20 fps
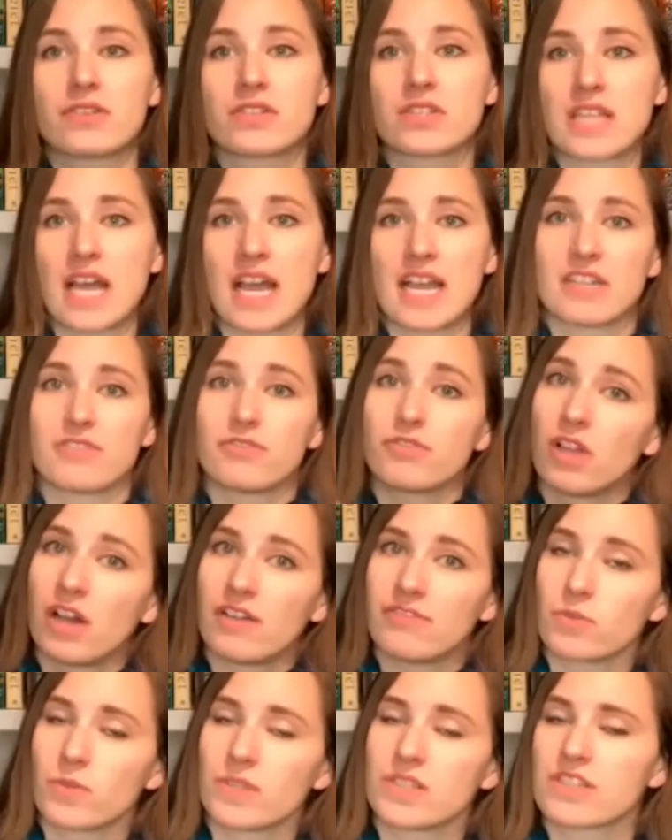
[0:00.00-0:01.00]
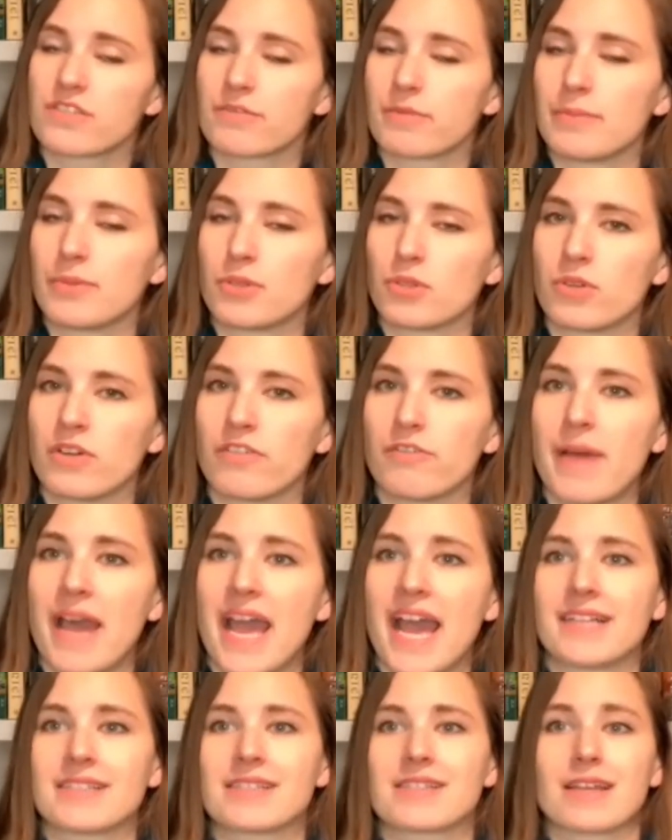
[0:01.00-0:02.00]
side of loved ones of people who have
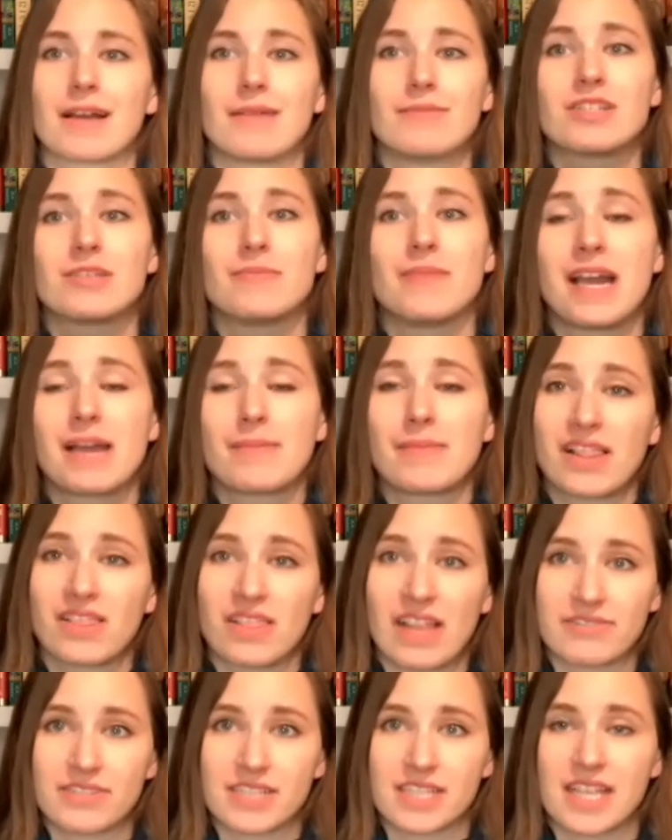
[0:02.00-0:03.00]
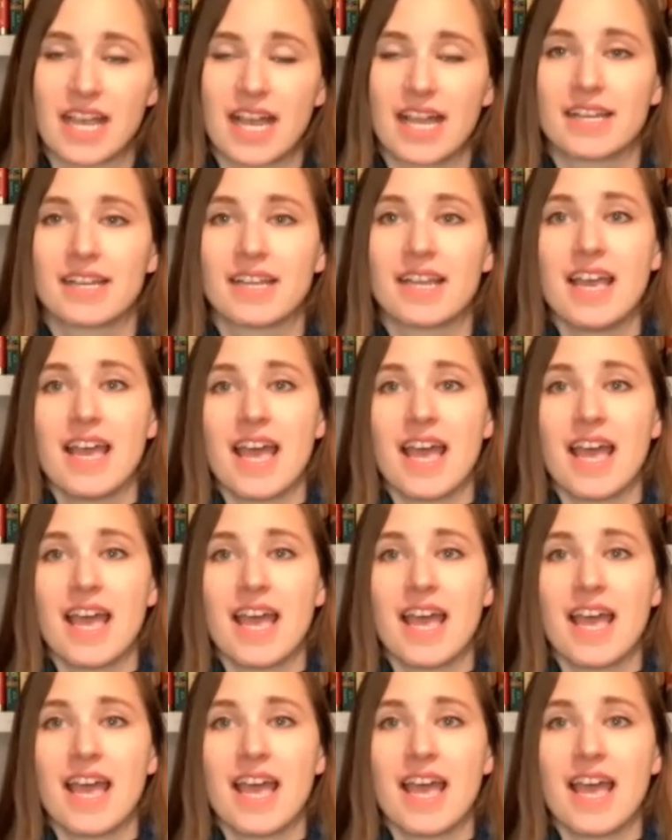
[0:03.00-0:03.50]
passed come to me on my left side,